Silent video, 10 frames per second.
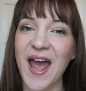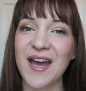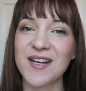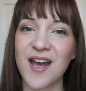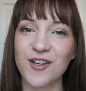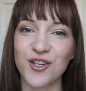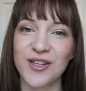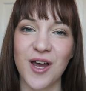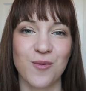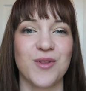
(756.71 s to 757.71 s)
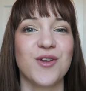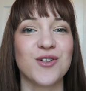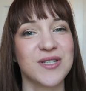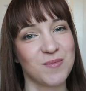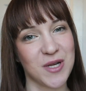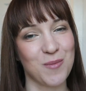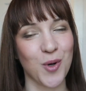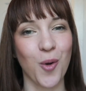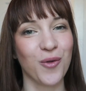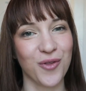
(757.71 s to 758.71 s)
and good luck with your
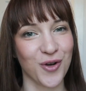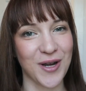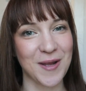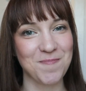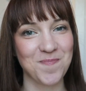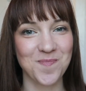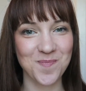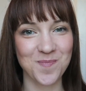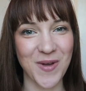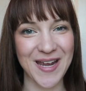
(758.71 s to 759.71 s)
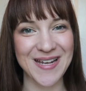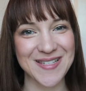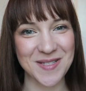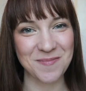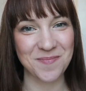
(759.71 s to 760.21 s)
September Whole30. Bye guys.